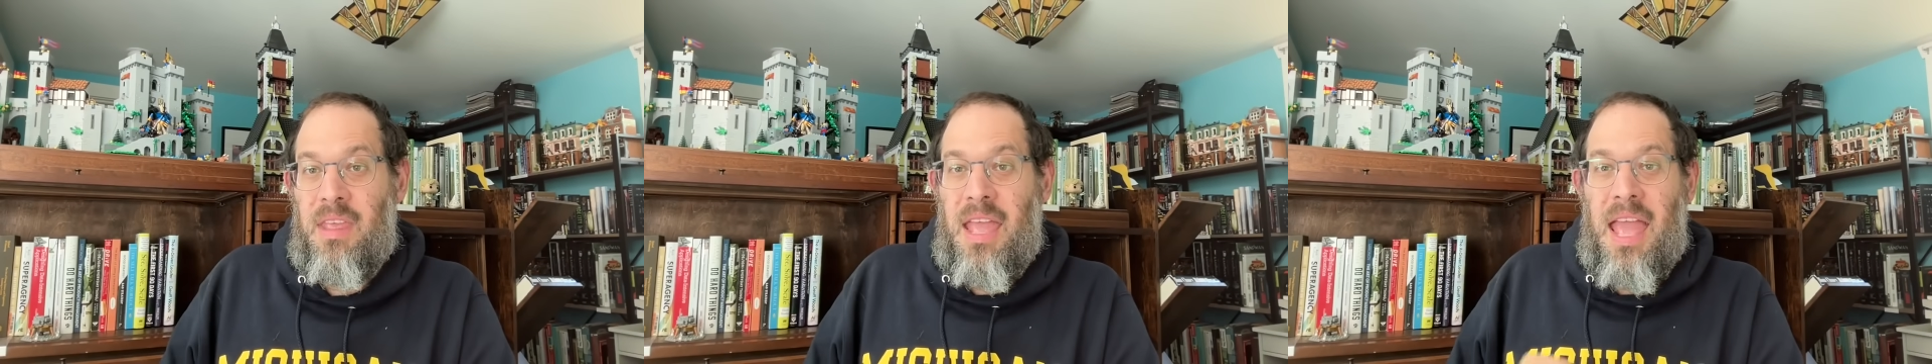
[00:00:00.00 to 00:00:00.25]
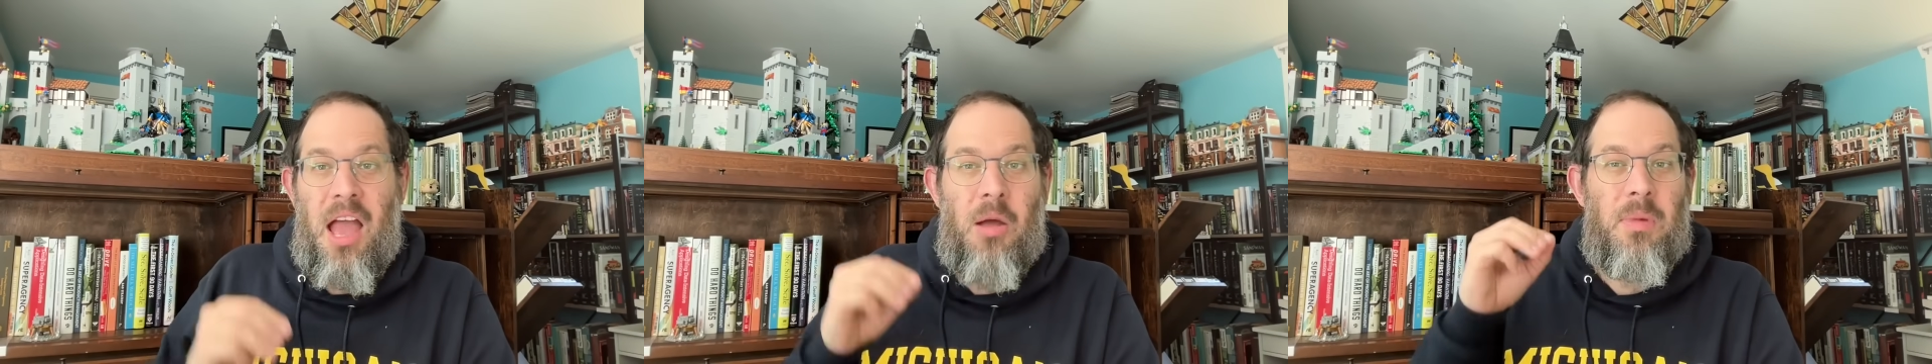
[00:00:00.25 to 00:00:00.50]

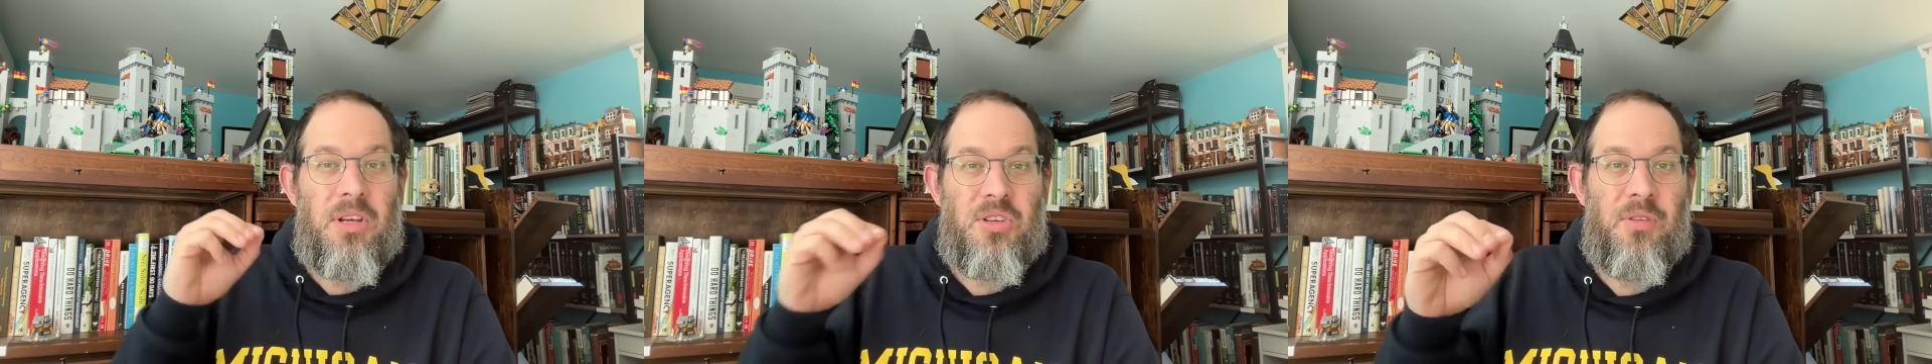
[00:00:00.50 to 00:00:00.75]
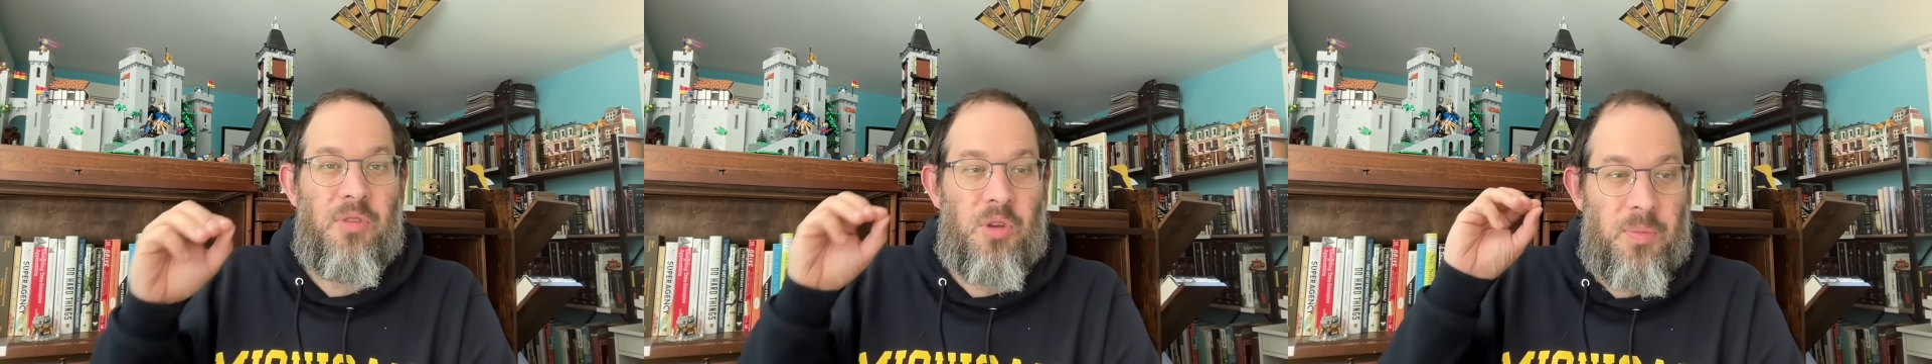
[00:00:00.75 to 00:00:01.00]
How much
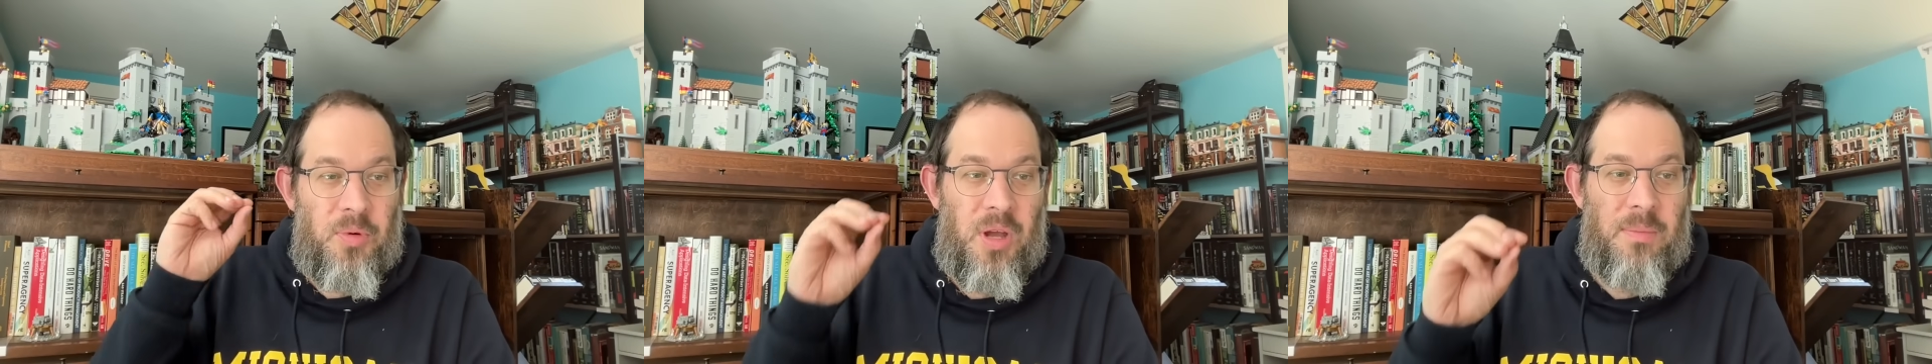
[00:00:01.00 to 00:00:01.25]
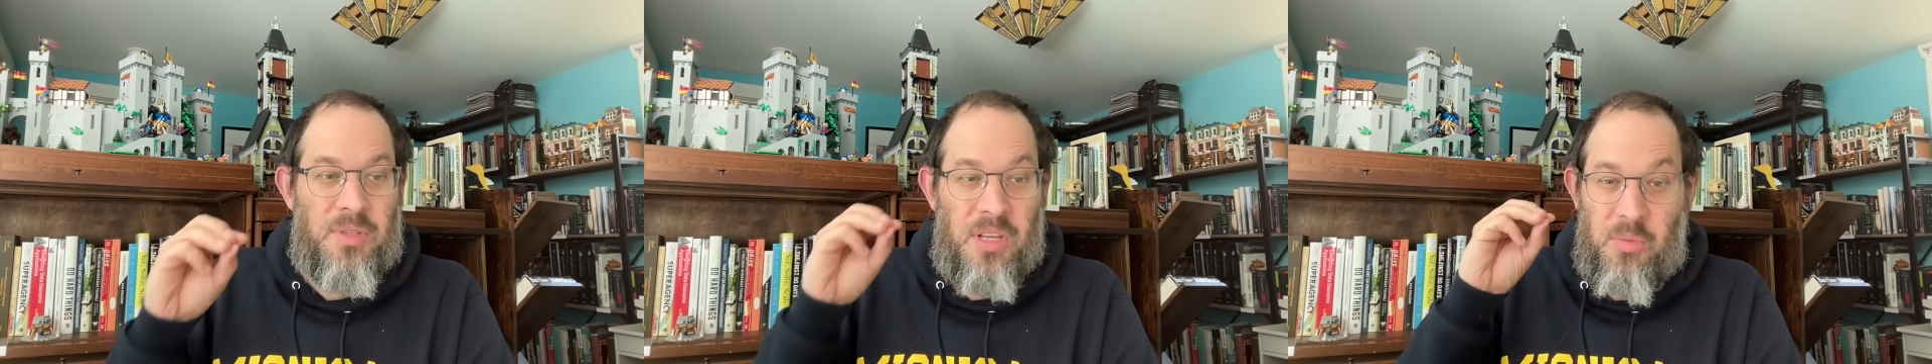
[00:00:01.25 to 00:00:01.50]
of your
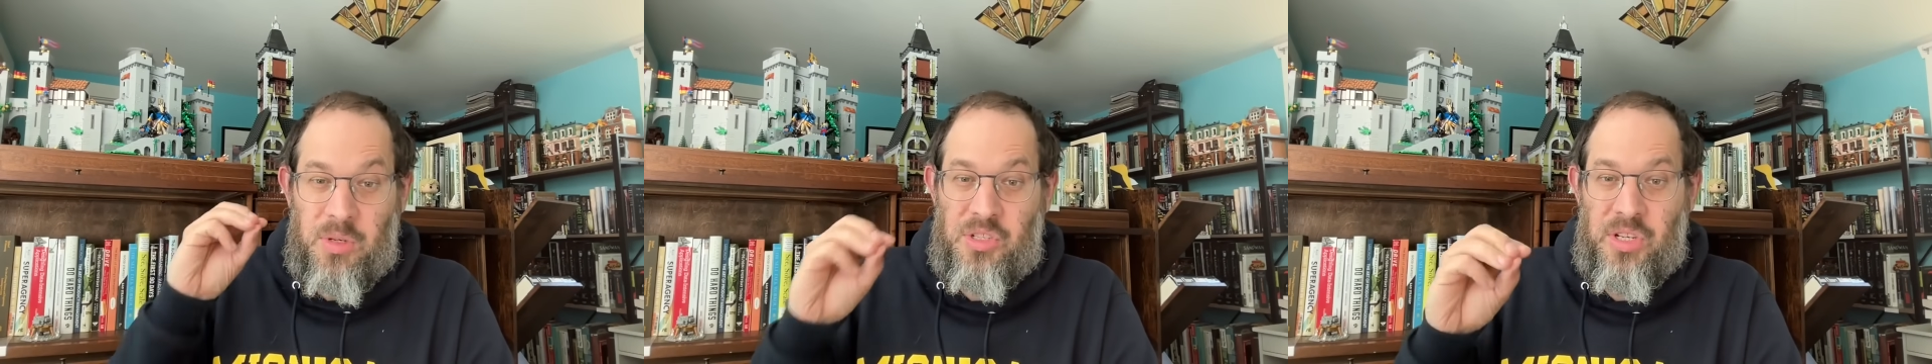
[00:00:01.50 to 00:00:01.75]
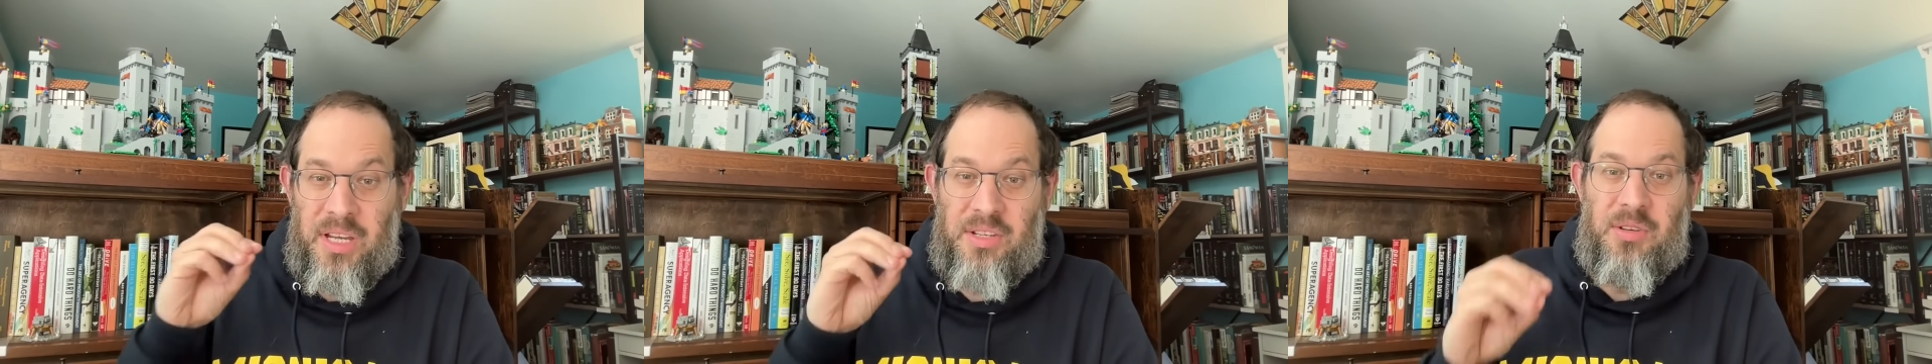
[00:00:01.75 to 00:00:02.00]
prompting would
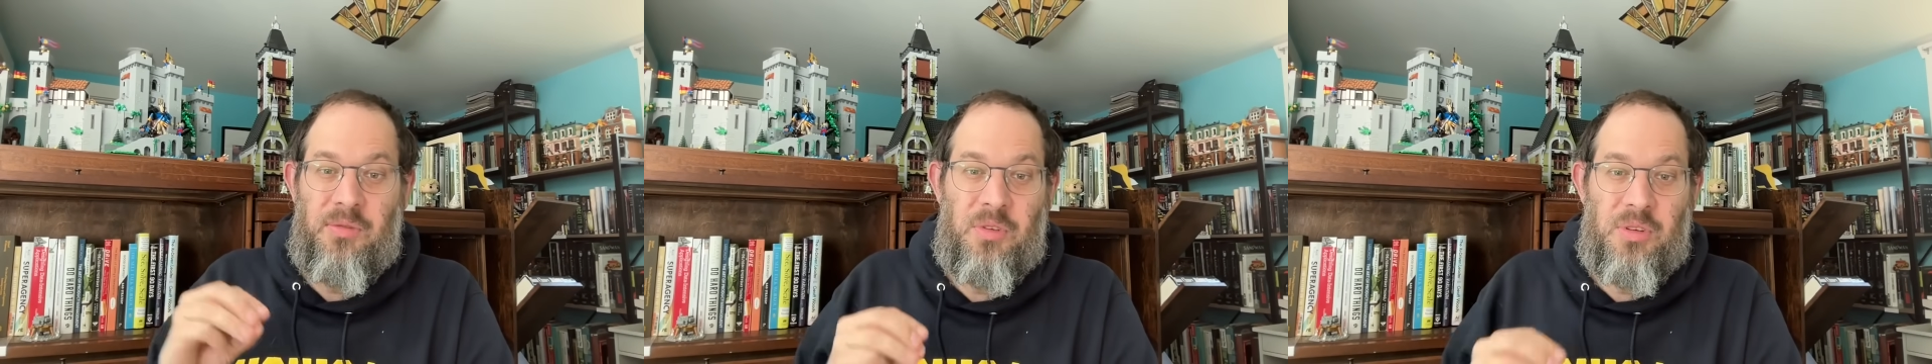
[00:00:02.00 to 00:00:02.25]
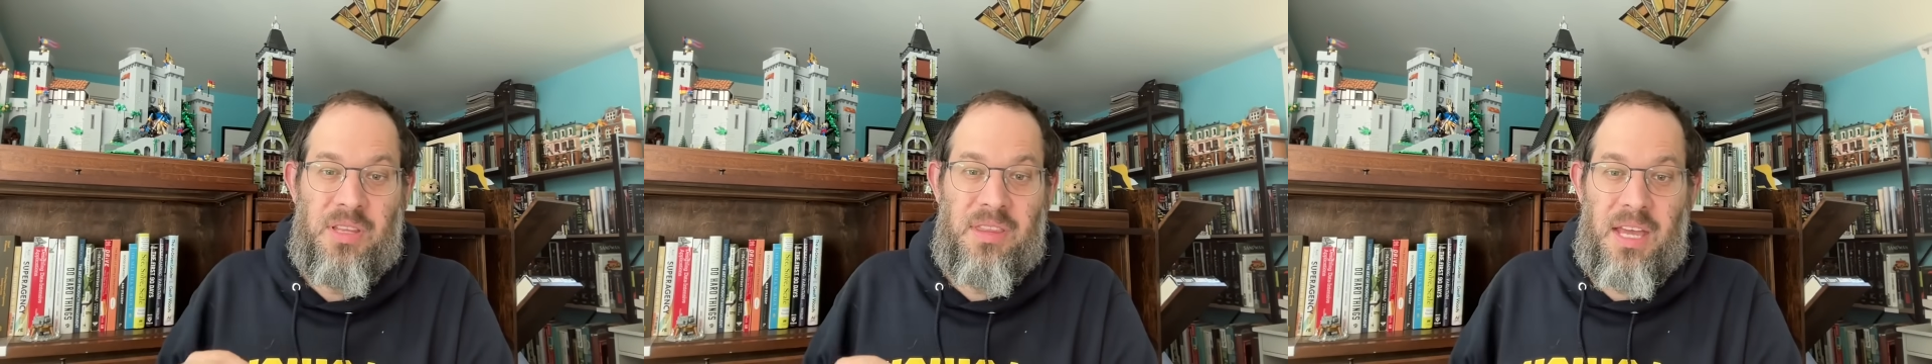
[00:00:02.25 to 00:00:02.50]
change if you
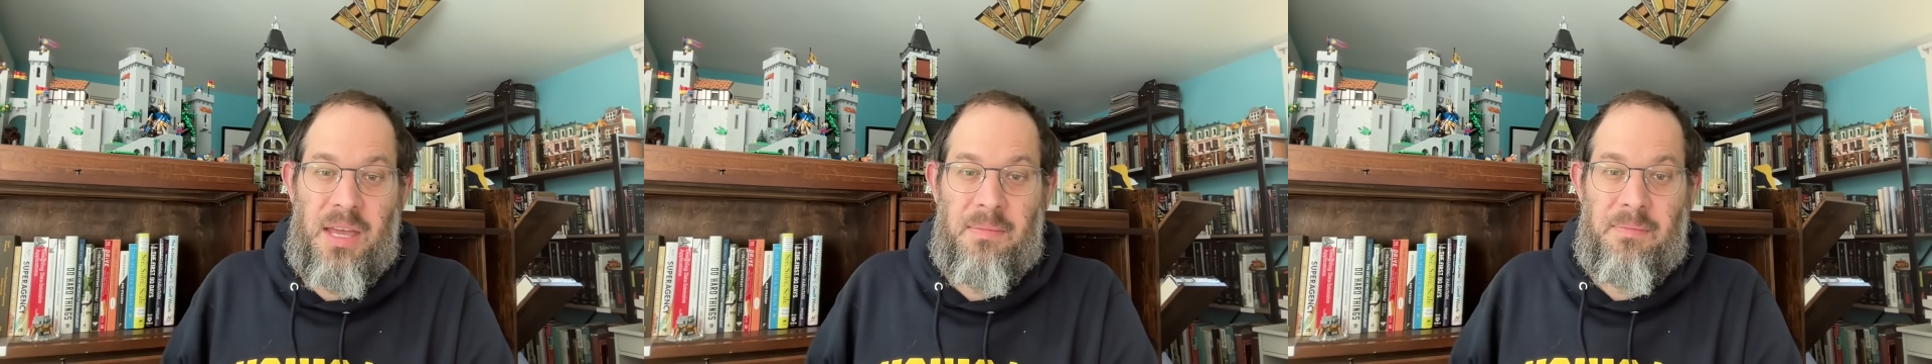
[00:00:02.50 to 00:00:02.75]
did that?